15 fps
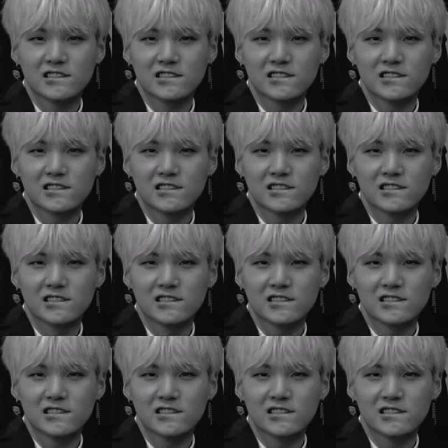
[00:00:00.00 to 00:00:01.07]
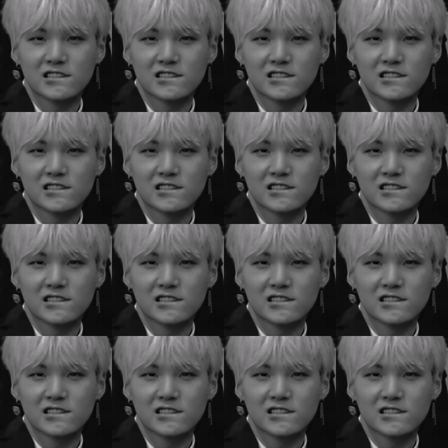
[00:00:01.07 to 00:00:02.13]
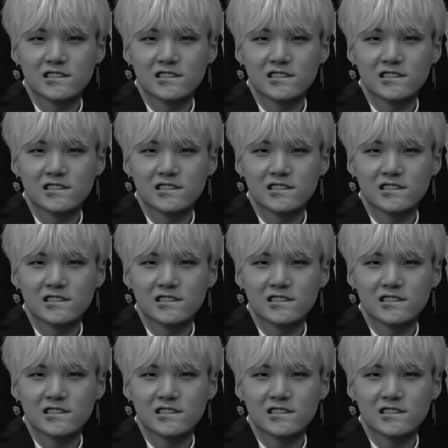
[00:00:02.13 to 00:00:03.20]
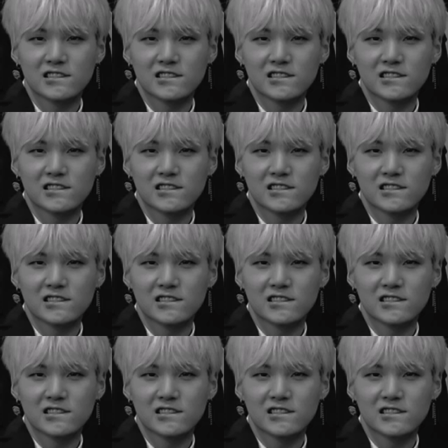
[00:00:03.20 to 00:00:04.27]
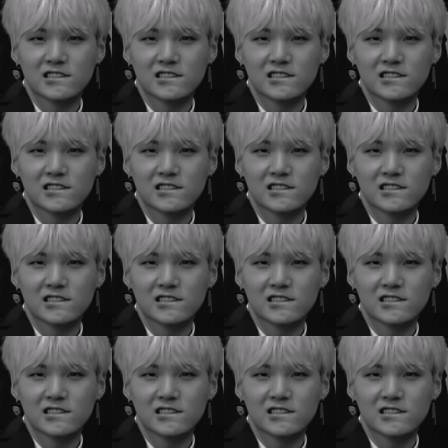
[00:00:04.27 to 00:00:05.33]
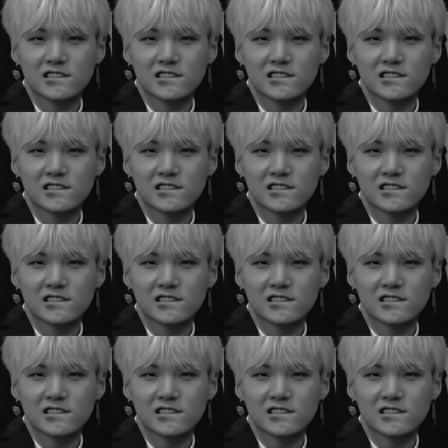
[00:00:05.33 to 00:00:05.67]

This is a still picture; no speech is visible.